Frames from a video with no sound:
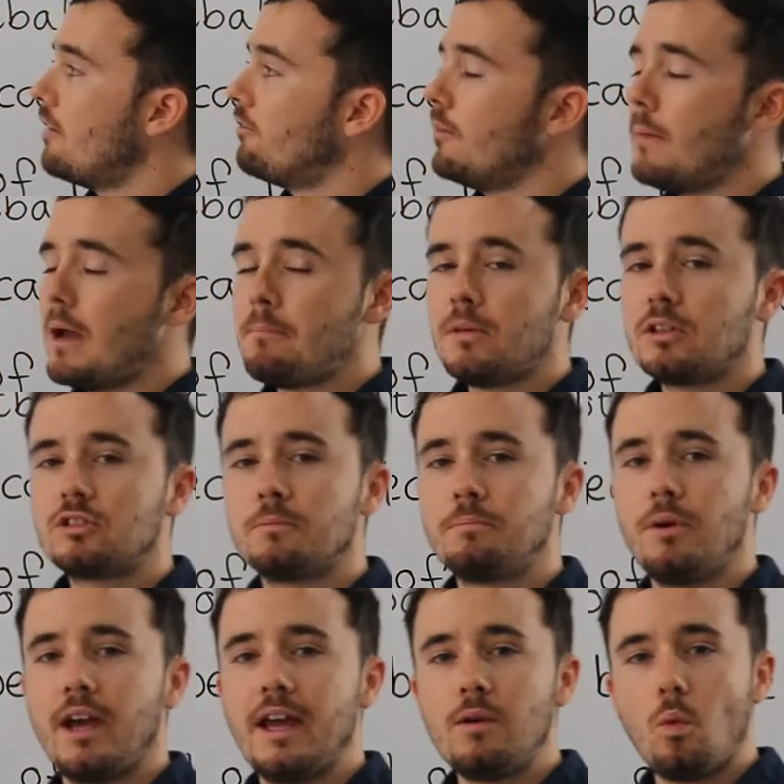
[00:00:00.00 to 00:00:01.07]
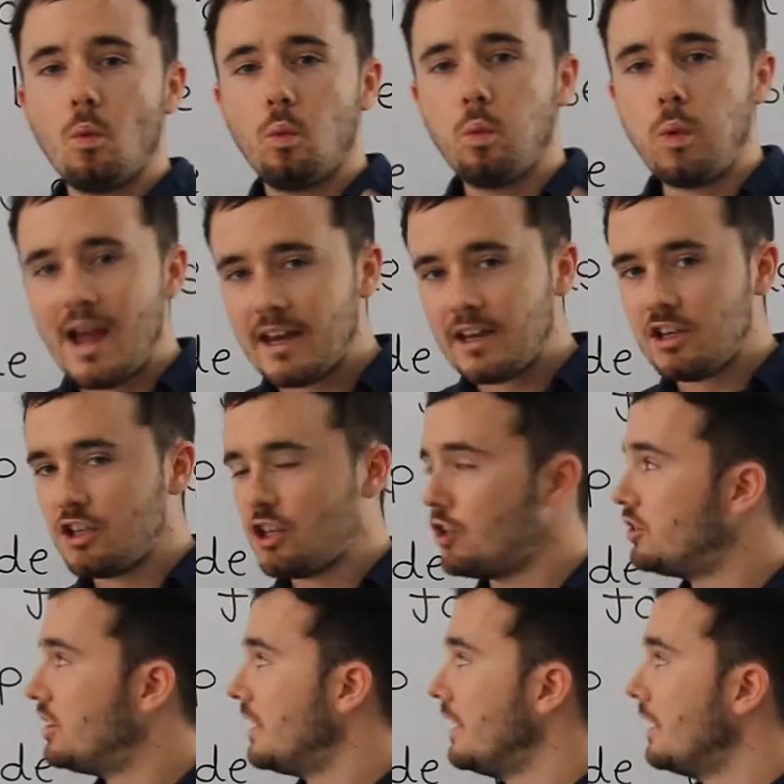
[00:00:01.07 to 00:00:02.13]
Remember to put in when
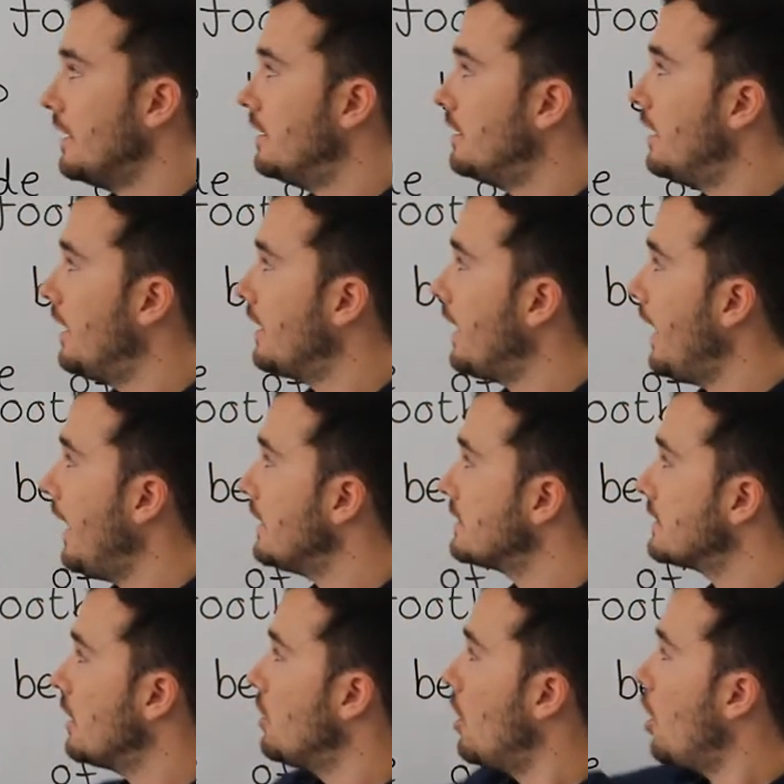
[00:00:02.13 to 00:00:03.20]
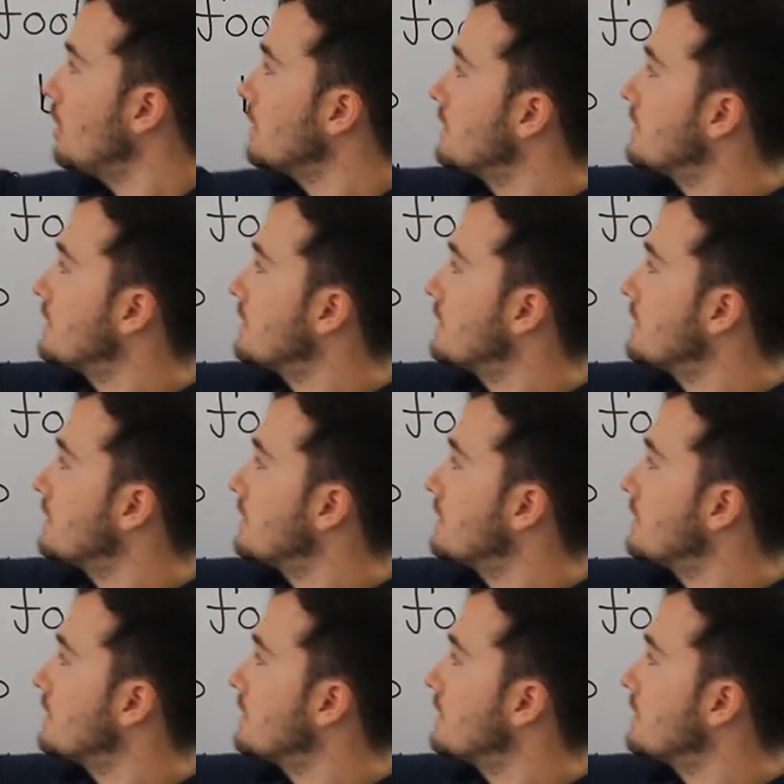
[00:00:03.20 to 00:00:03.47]
you did it. Okay, so on